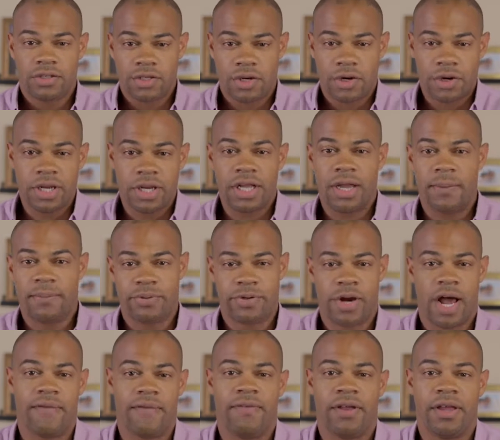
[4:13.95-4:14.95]
turning a
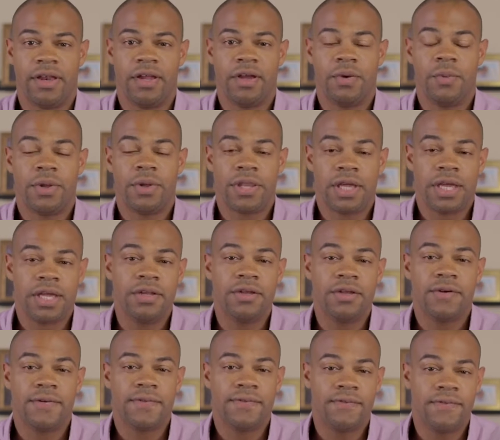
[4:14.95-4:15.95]
profit within
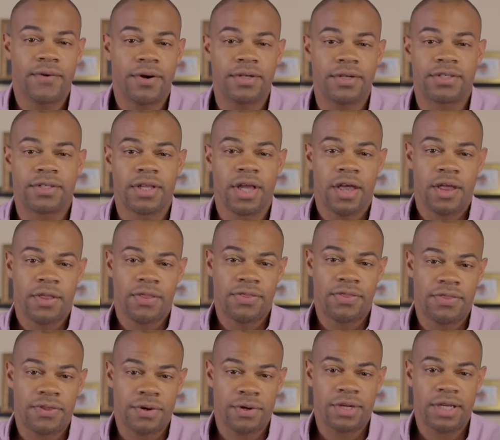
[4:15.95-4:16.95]
your first
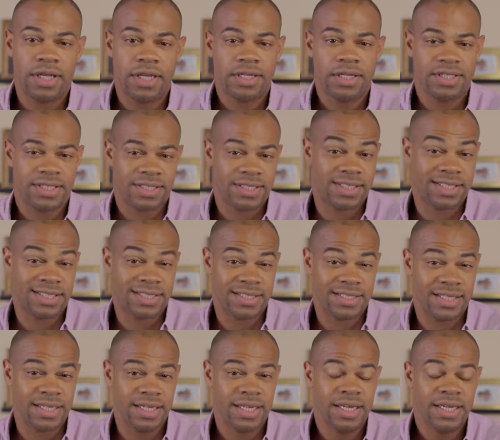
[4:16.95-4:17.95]
30 to
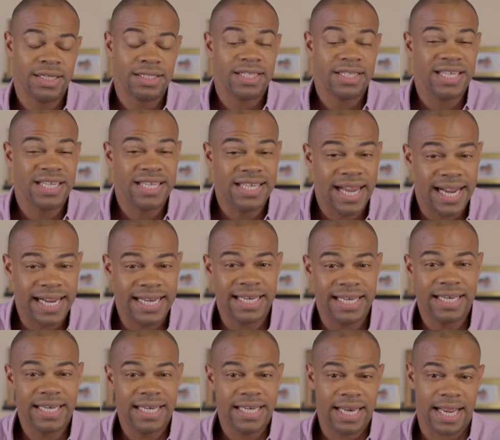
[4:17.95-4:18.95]
60 to
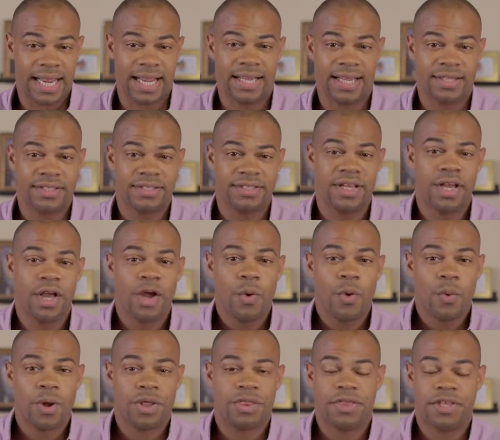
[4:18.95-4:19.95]
90 days
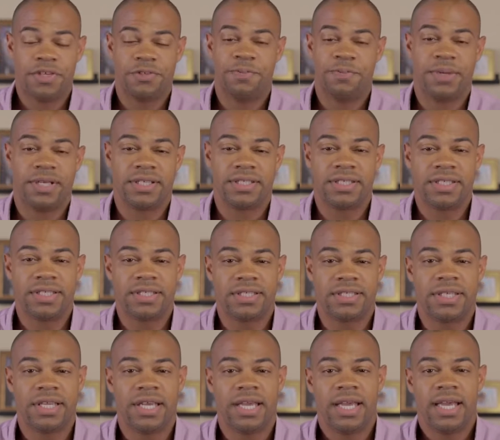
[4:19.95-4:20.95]
with this
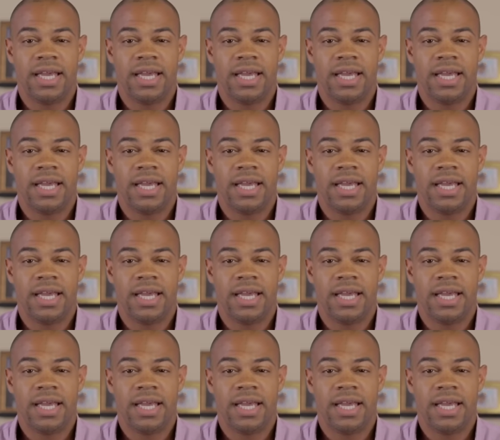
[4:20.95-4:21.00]
business